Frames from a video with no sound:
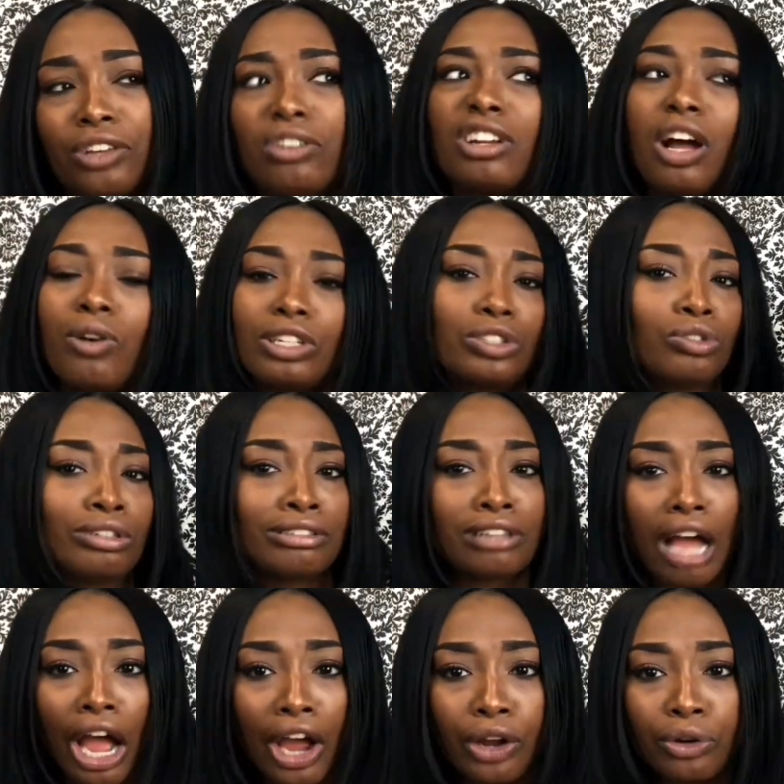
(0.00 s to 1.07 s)
you can always do the
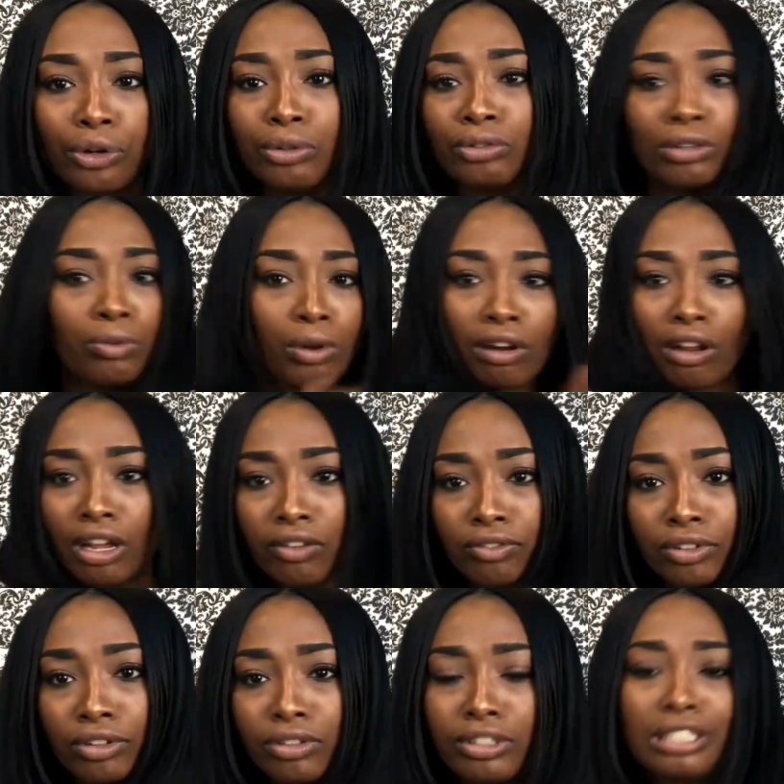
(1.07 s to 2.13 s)
title or
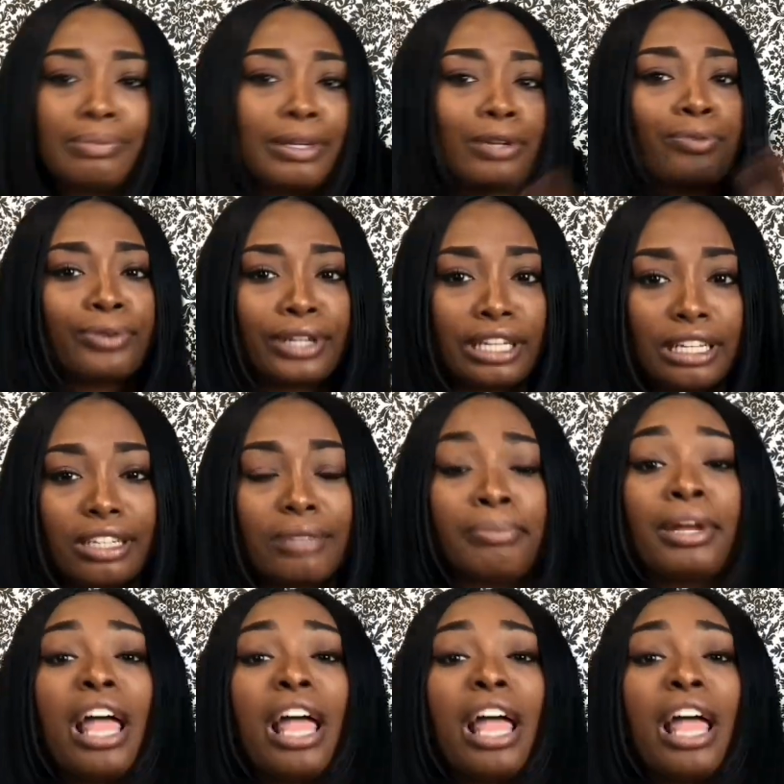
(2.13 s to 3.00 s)
whatever, the Spinrilla.